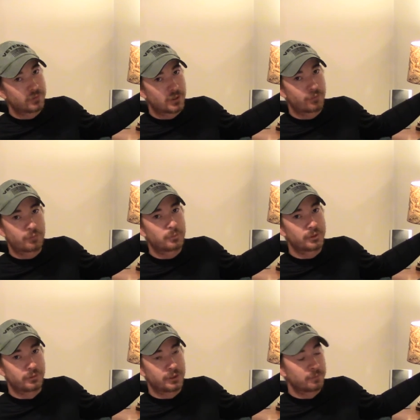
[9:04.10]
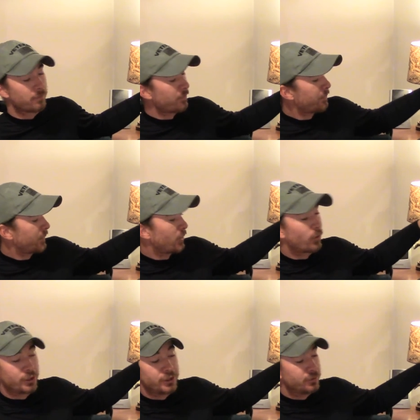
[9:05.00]
comfortable doing
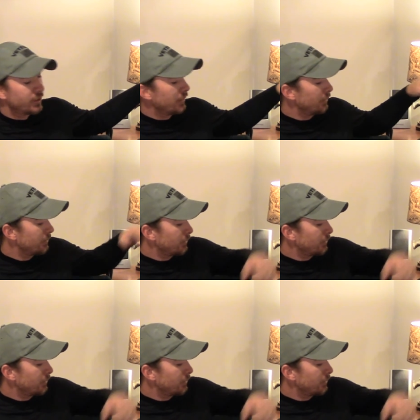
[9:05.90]
or using.